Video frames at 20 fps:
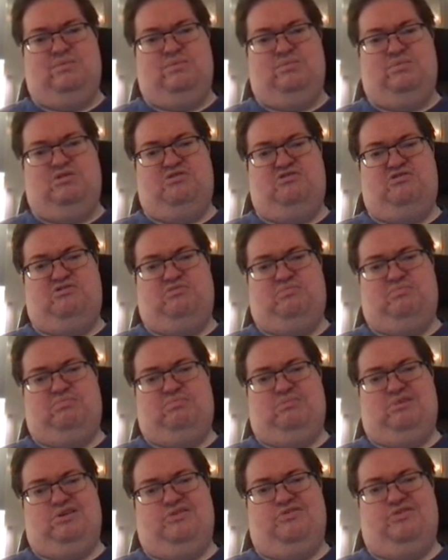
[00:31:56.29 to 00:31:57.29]
which
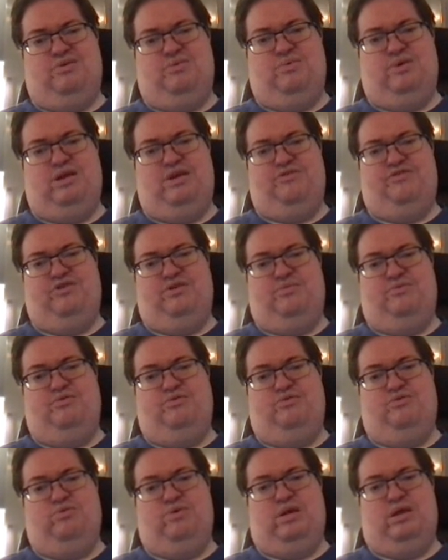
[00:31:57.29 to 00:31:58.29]
does not really seem to
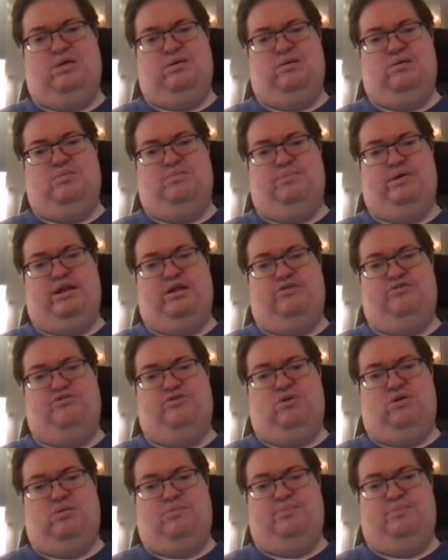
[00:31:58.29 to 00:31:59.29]
do a better
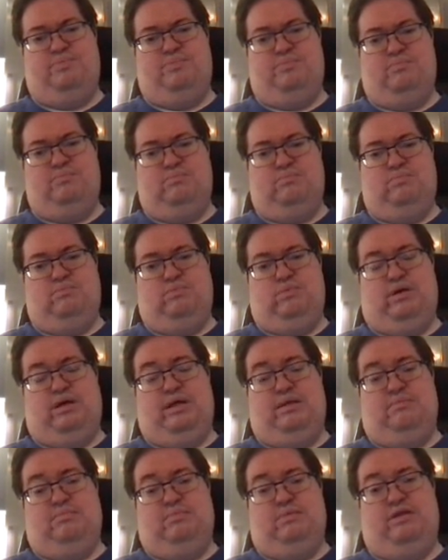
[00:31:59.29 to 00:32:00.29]
job.
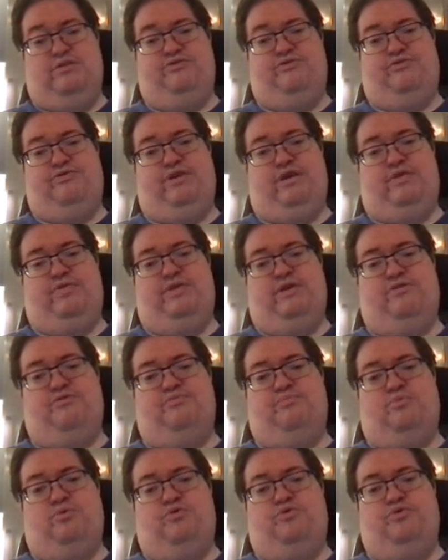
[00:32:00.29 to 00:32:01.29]
Let's take things
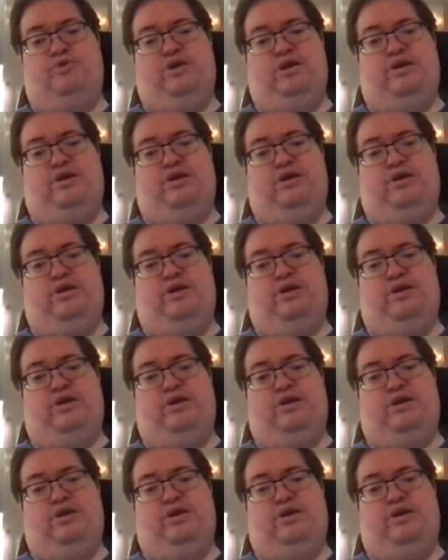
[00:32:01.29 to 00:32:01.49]
more to the